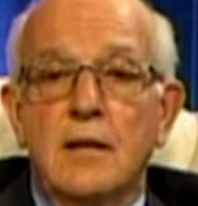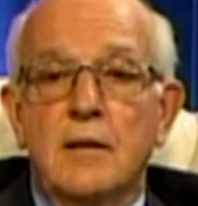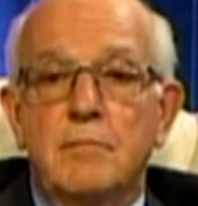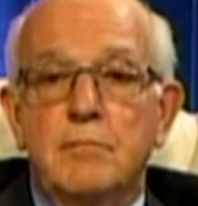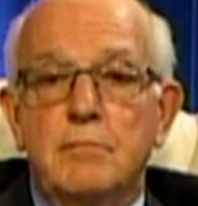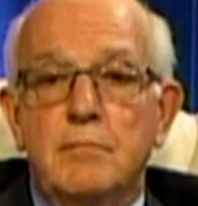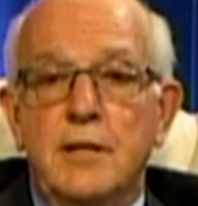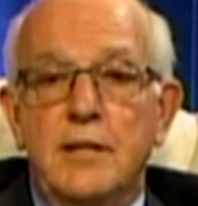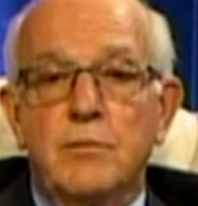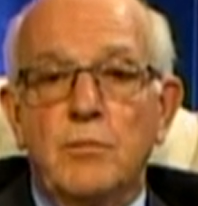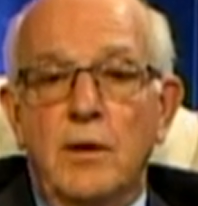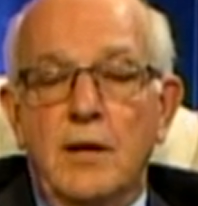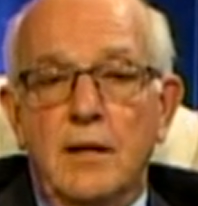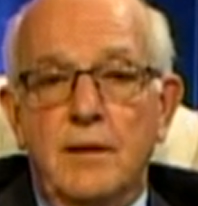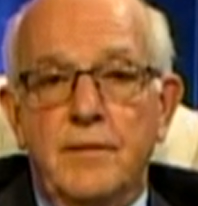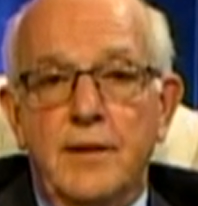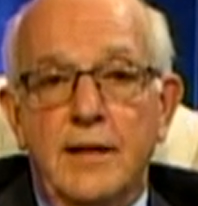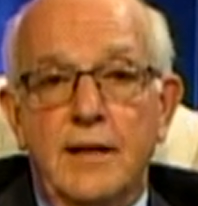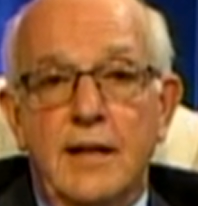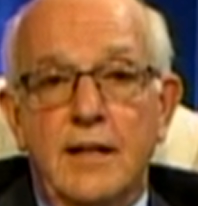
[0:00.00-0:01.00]
Meanwhile,
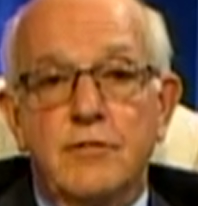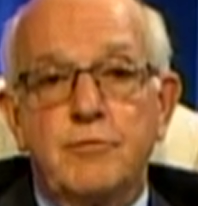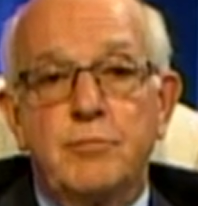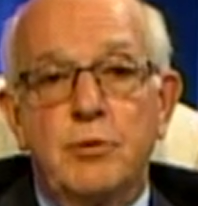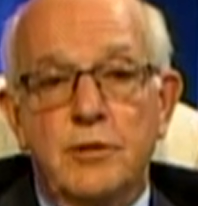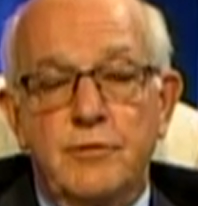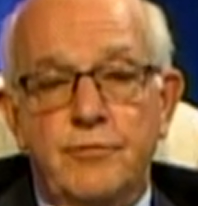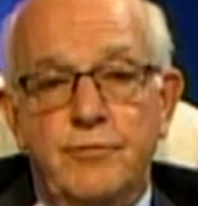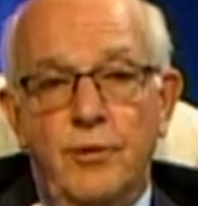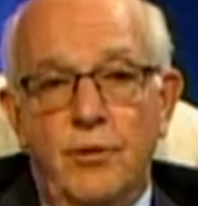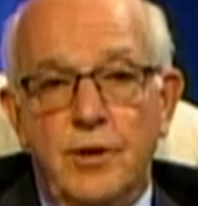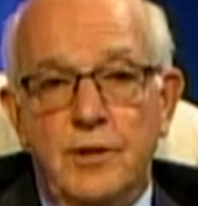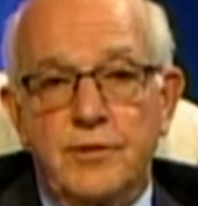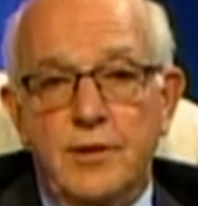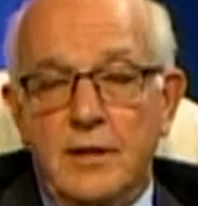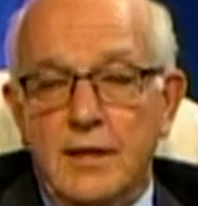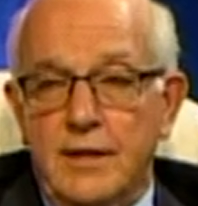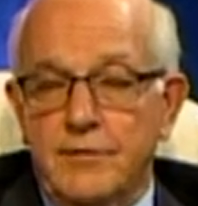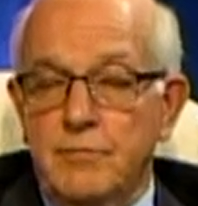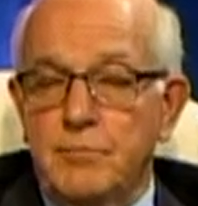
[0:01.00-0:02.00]
they have put forth
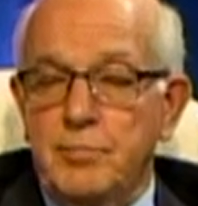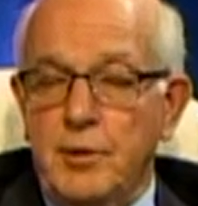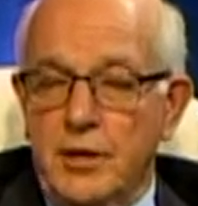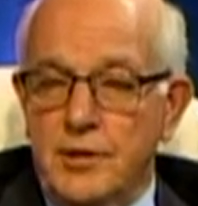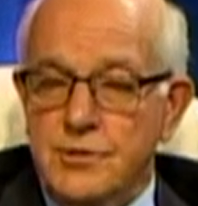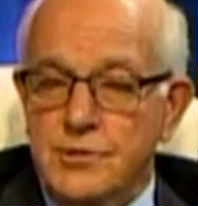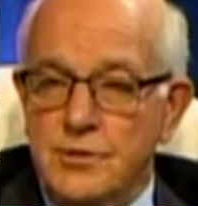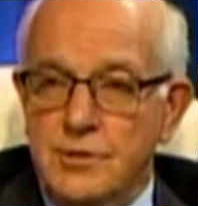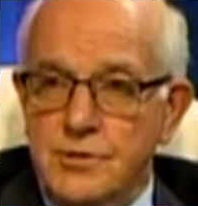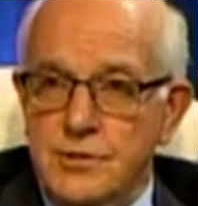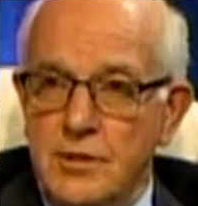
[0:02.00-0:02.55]
11 parcels